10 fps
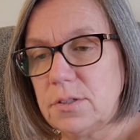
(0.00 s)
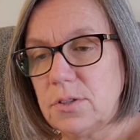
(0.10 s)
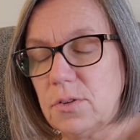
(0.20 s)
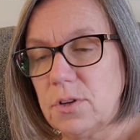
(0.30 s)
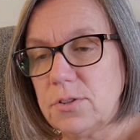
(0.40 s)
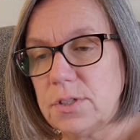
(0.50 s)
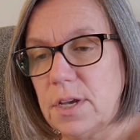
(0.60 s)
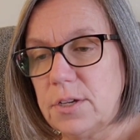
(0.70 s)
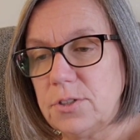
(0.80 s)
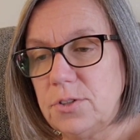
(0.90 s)
so they're
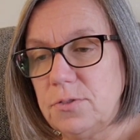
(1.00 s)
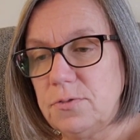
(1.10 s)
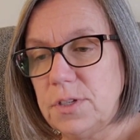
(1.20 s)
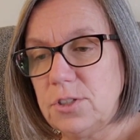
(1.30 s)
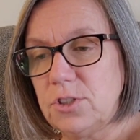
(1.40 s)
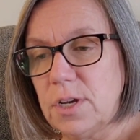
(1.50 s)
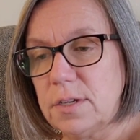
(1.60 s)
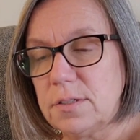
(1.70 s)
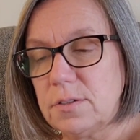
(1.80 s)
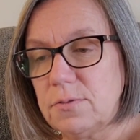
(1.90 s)
saying to fit
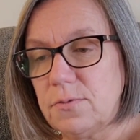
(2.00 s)
chest